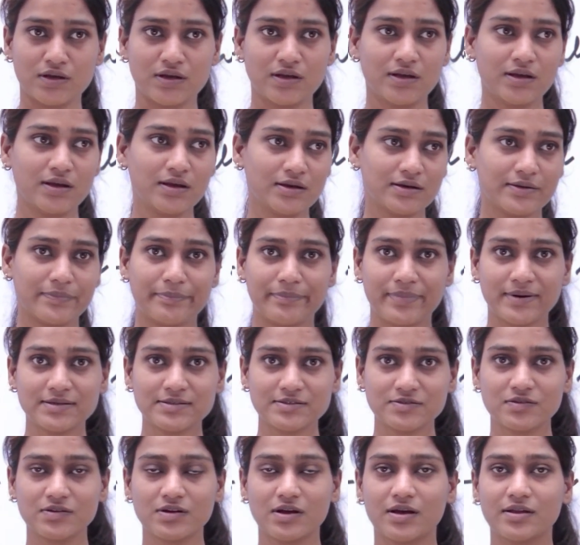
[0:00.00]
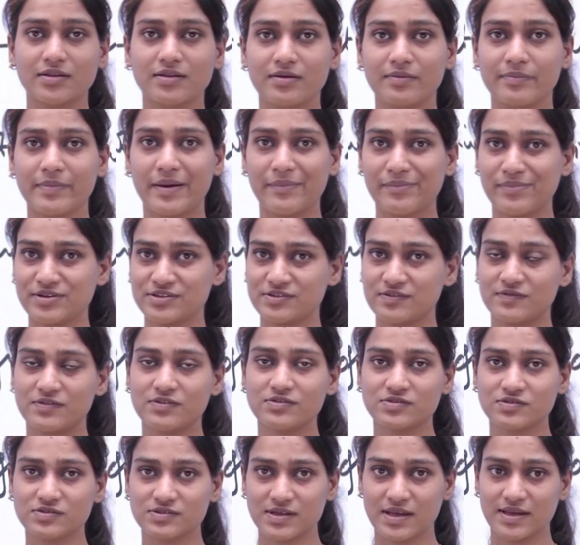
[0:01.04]
He depends on other members of the
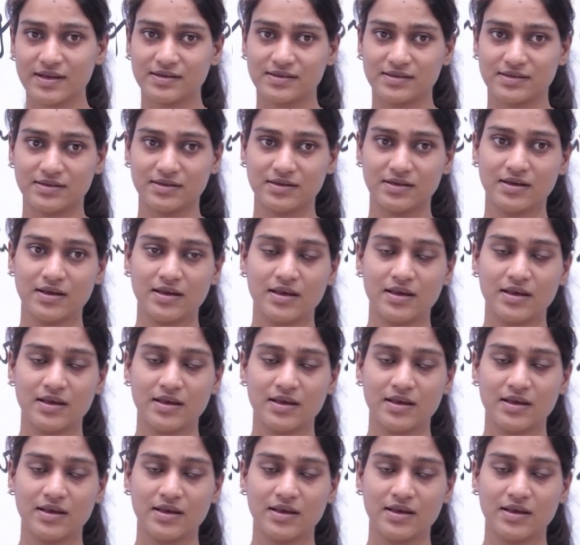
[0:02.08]
society.